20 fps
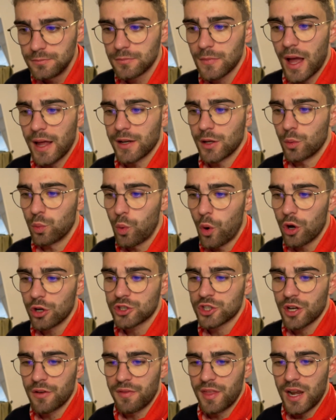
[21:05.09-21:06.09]
and a
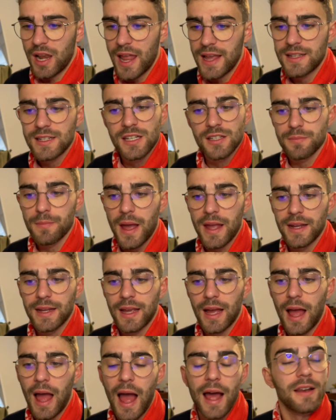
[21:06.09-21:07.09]
watch of the latest make
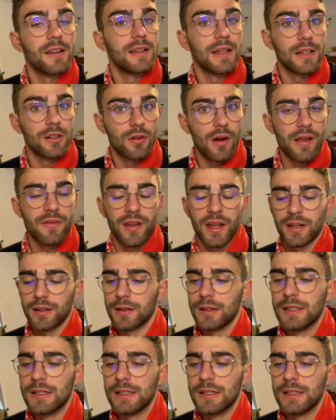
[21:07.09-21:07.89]
and engraving.